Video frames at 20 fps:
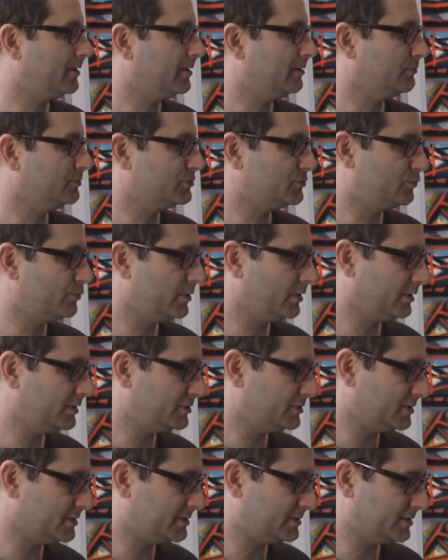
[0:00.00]
It was
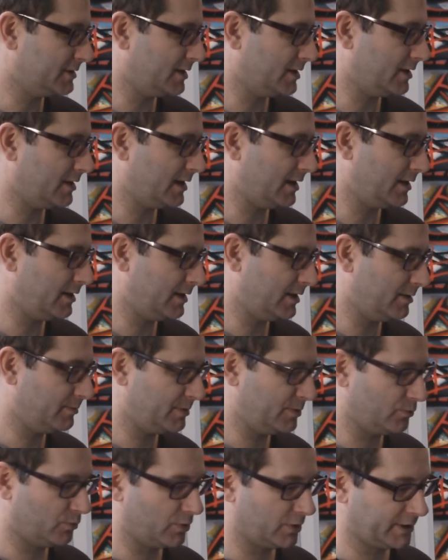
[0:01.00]
really just, I
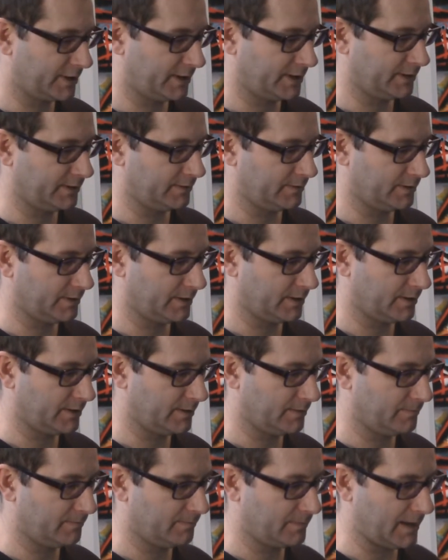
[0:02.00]
had been working
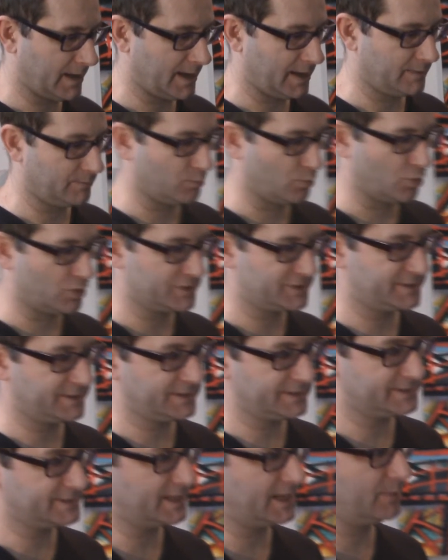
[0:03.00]
on more
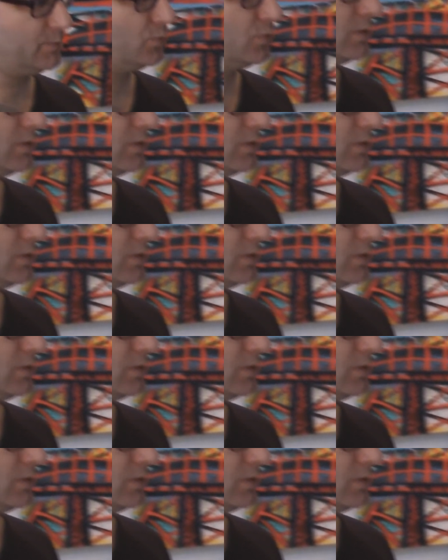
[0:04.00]
cityscape